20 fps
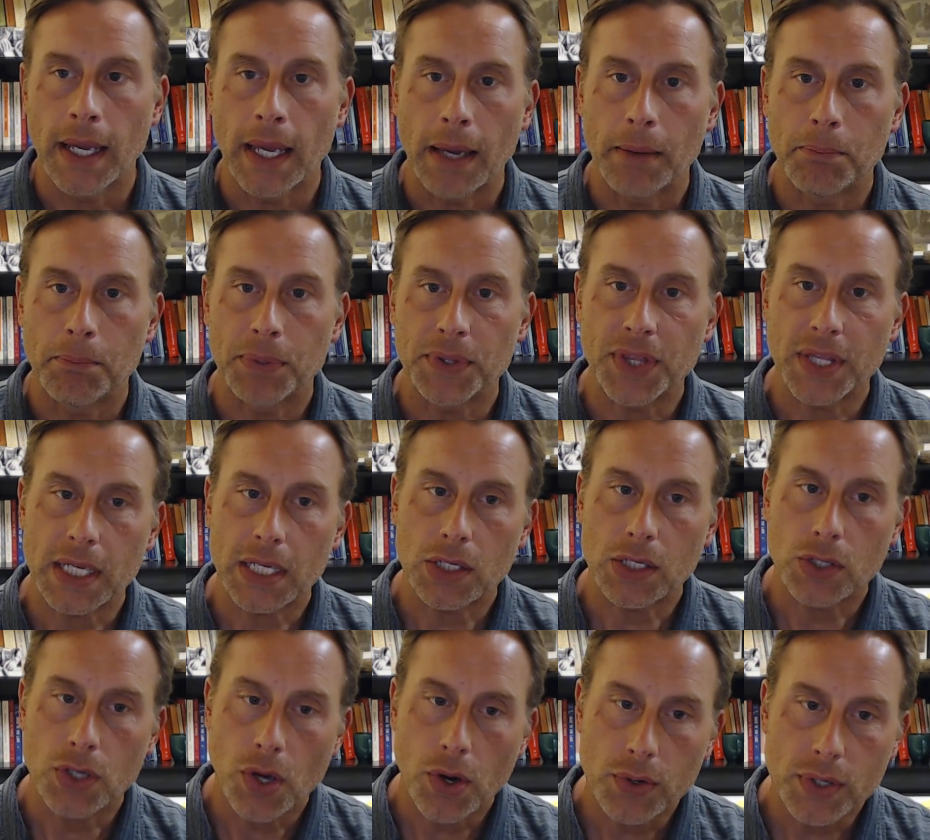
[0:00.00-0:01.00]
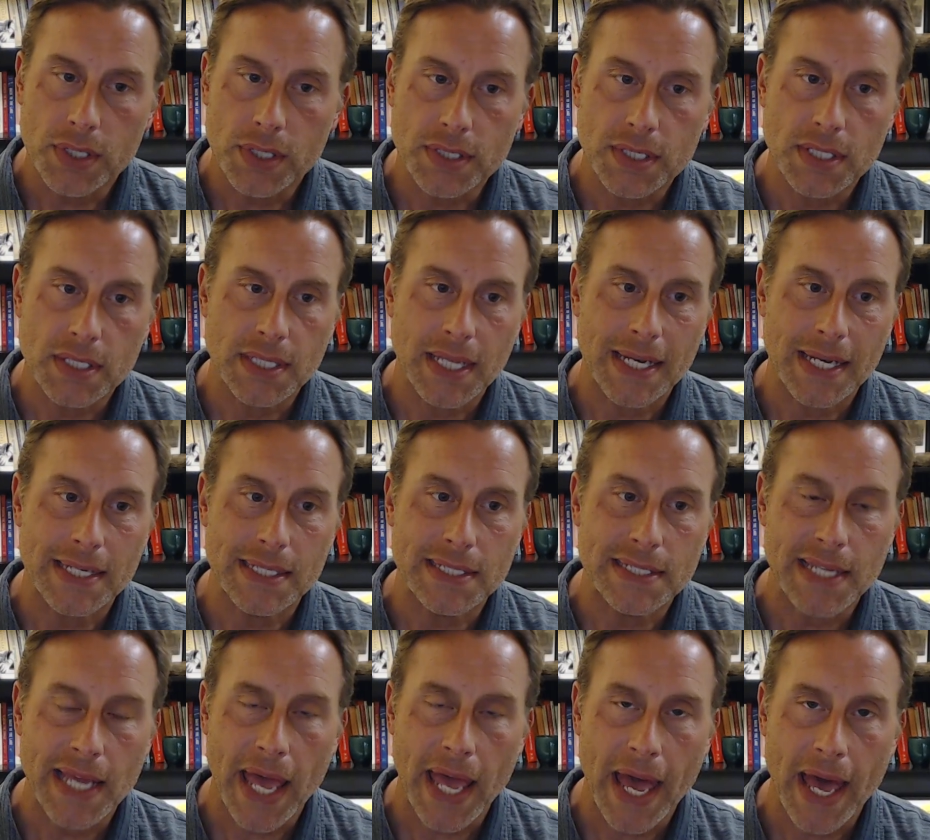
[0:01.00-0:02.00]
But then he notices that his
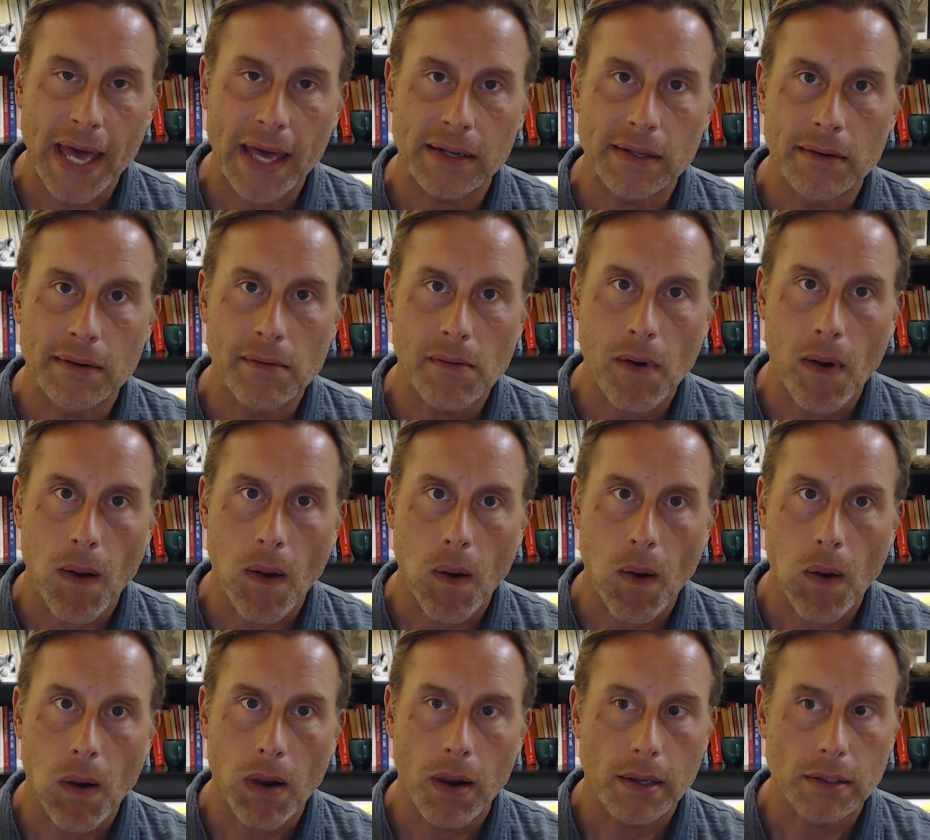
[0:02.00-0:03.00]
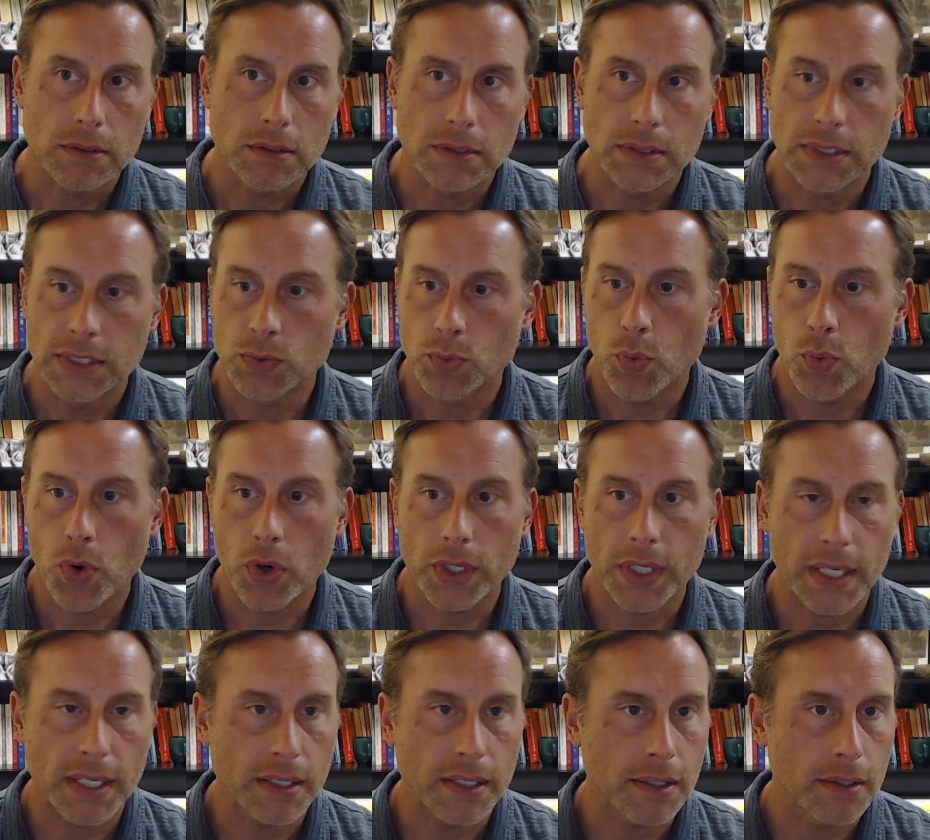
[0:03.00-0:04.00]
dad is
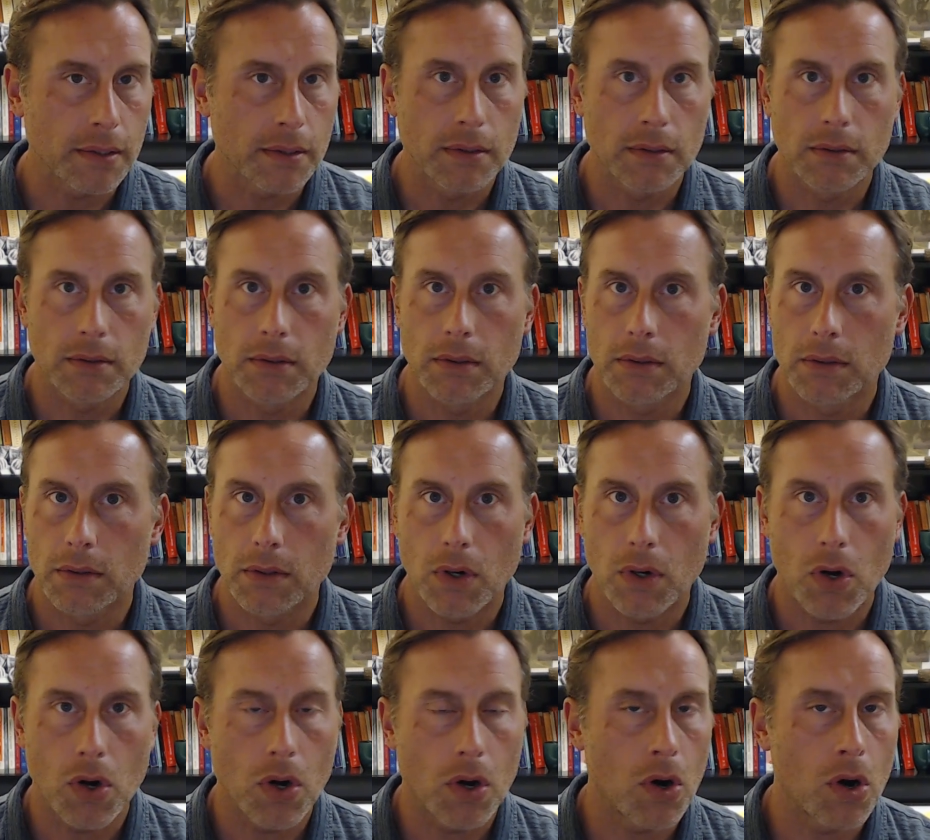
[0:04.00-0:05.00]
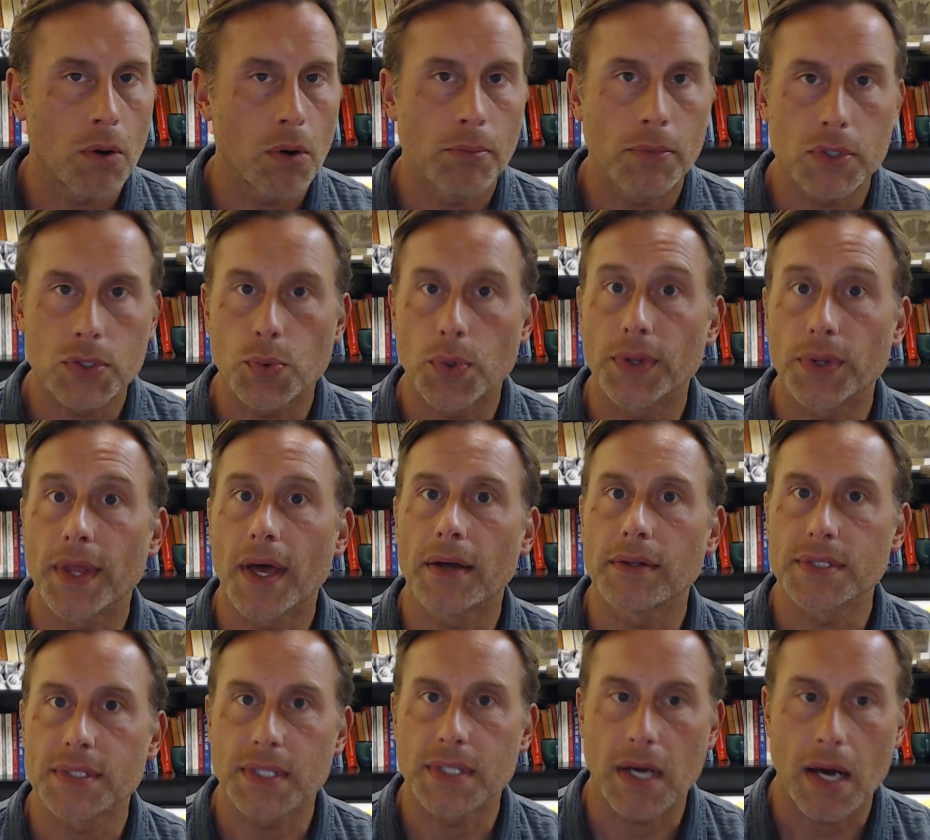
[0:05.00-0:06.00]
working almost without
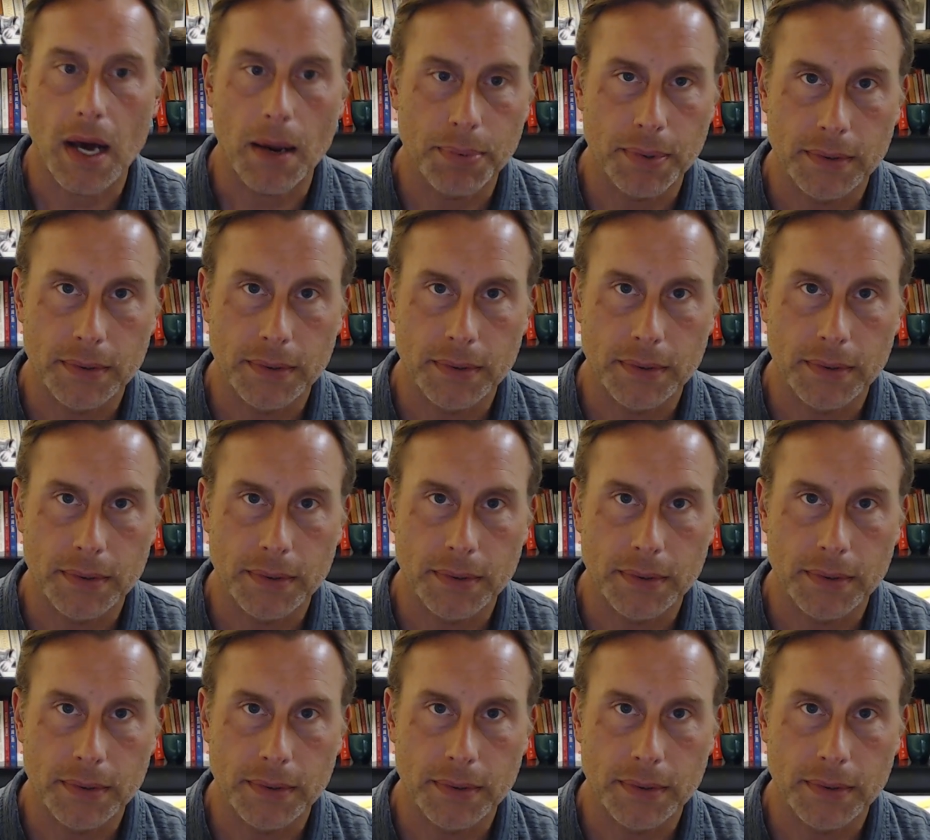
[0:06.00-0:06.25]
stop.